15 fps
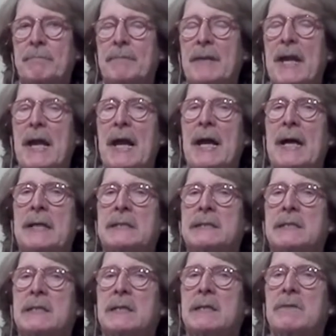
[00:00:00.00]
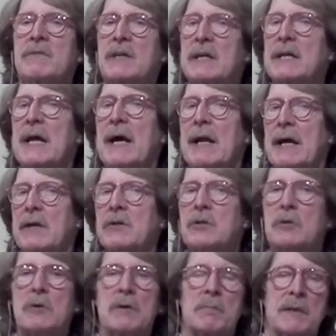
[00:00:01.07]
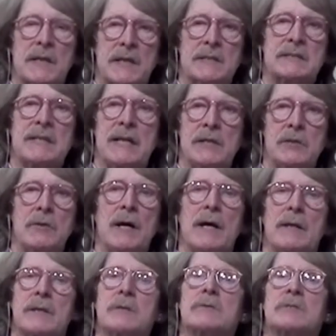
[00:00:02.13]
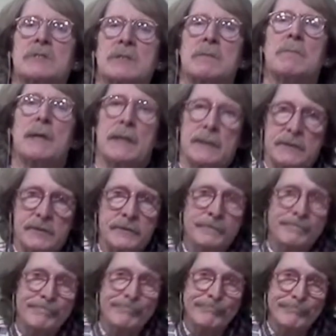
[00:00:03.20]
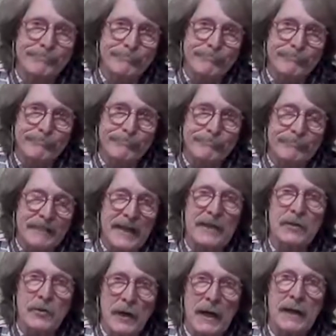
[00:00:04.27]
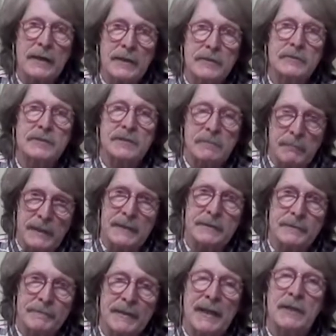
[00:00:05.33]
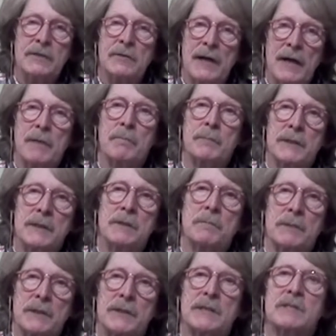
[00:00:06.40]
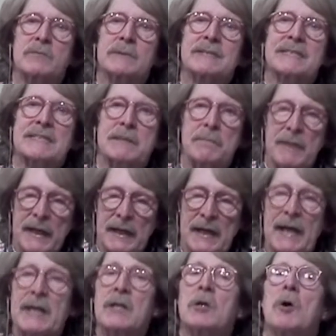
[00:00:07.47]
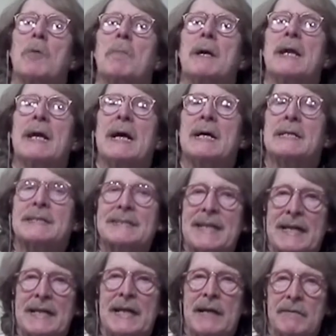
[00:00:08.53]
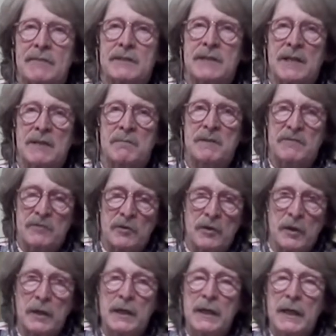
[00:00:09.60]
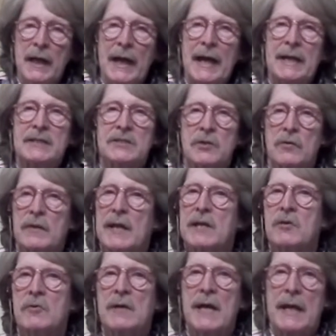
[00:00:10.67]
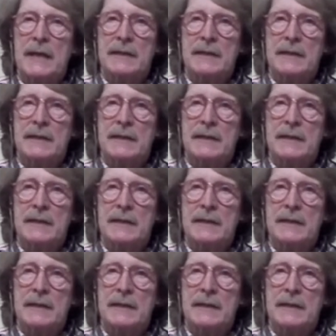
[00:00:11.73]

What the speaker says: and figured out how to do it because they knew how to use cement. They knew how to use cement. They knew how to build buildings with cement like nobody else had ever done before. And so they create